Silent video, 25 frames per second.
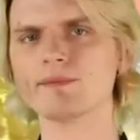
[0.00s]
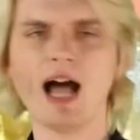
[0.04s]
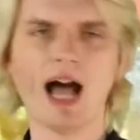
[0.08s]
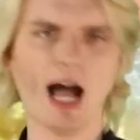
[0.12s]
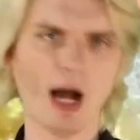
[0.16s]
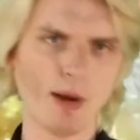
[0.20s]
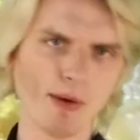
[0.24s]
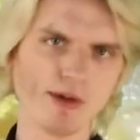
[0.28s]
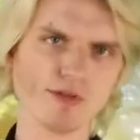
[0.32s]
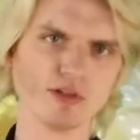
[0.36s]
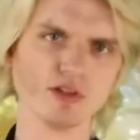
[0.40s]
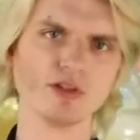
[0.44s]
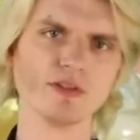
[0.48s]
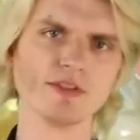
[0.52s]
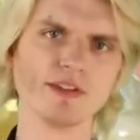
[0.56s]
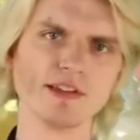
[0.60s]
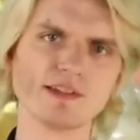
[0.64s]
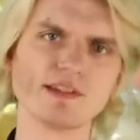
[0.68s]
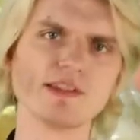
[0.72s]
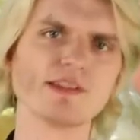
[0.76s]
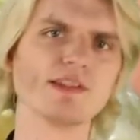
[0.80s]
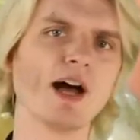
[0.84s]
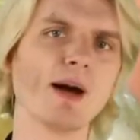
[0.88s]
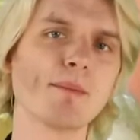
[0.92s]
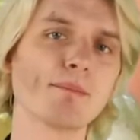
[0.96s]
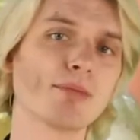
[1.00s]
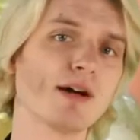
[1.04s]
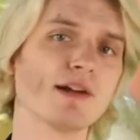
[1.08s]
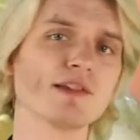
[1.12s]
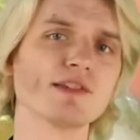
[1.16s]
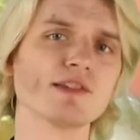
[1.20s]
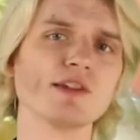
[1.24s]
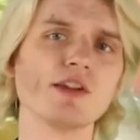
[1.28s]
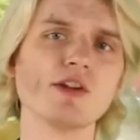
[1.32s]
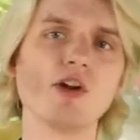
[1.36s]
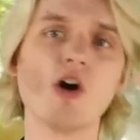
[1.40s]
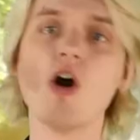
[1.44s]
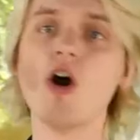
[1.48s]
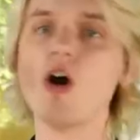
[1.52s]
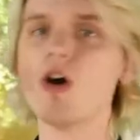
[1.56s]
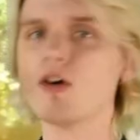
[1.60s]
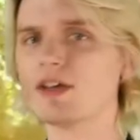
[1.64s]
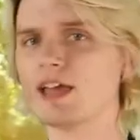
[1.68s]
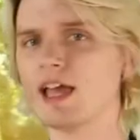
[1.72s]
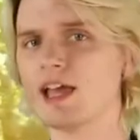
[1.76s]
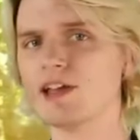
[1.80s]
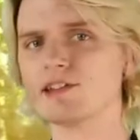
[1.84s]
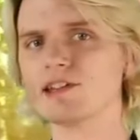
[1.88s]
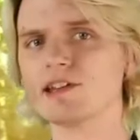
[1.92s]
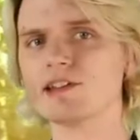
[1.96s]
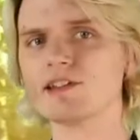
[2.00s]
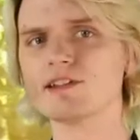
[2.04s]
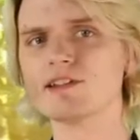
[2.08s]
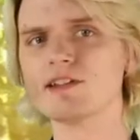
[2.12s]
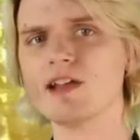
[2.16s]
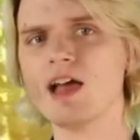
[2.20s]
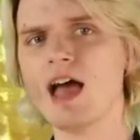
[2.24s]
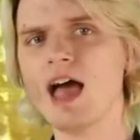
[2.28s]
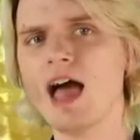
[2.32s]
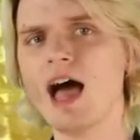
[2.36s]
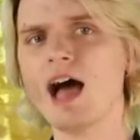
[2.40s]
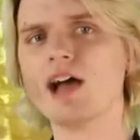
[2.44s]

However, this is not present in all cases,